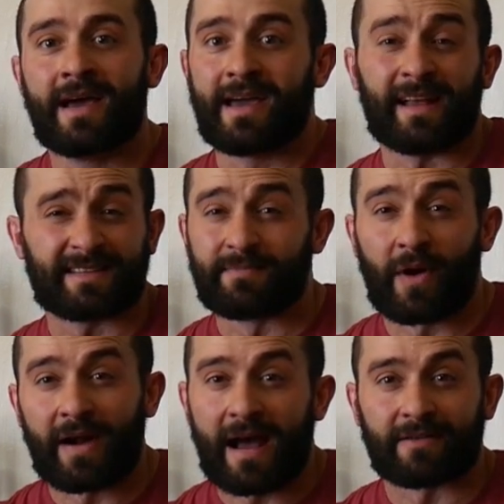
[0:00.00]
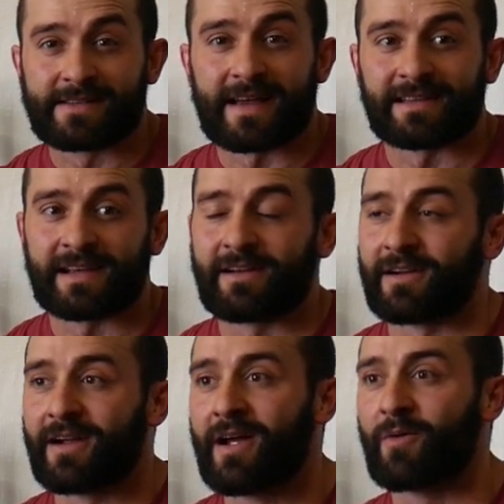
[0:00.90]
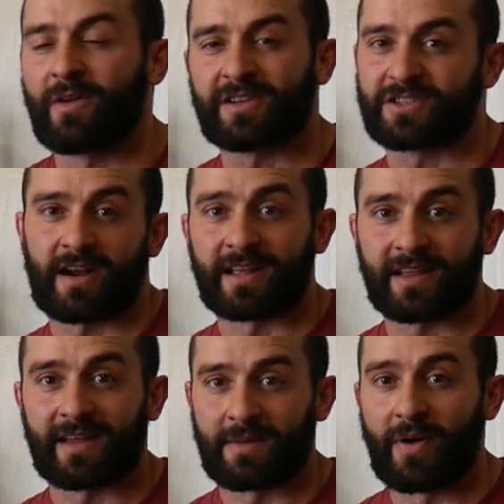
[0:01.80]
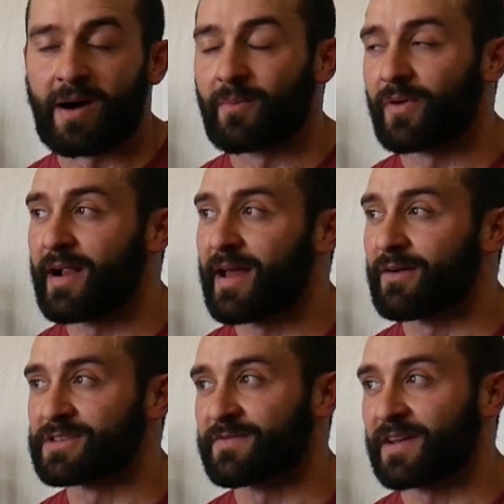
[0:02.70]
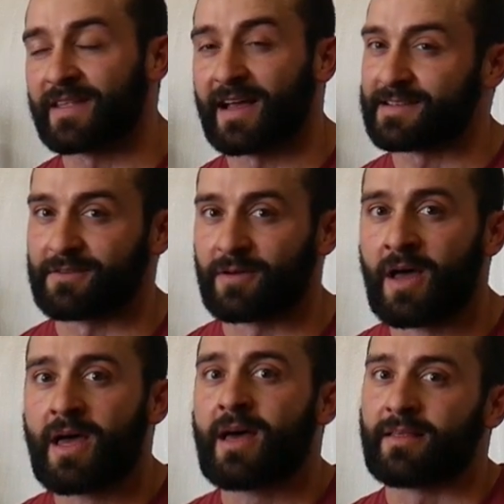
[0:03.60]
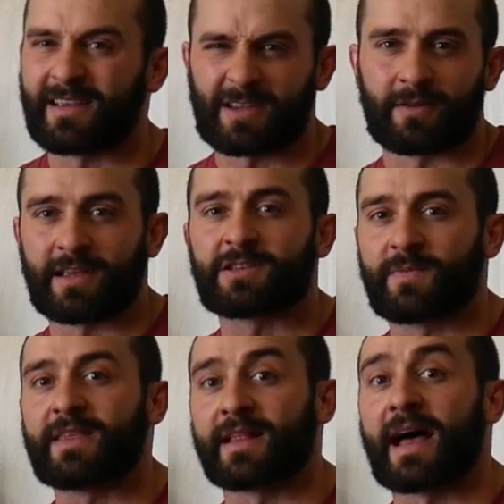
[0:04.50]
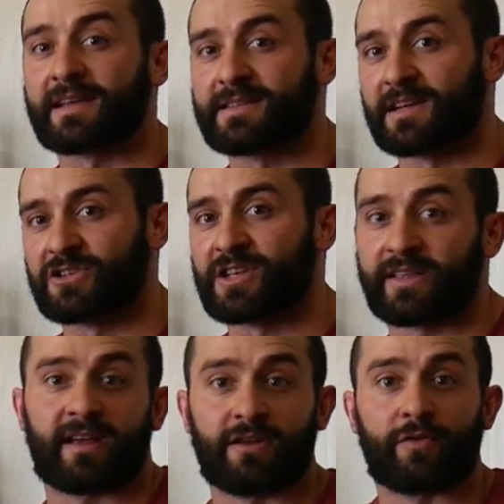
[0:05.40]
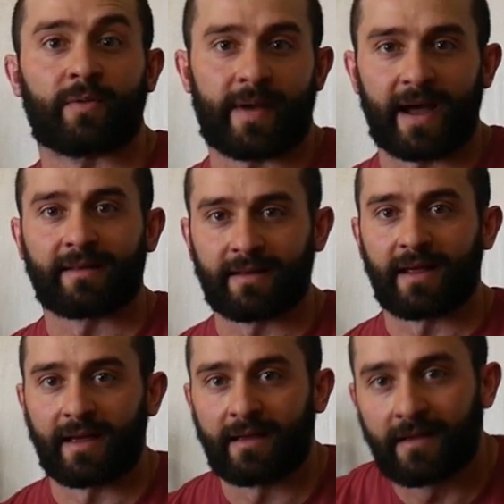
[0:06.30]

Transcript: hit some burnout sets here, really just trying to get like a pump right now and stuff like that. So this will be the last exercise I do for back today.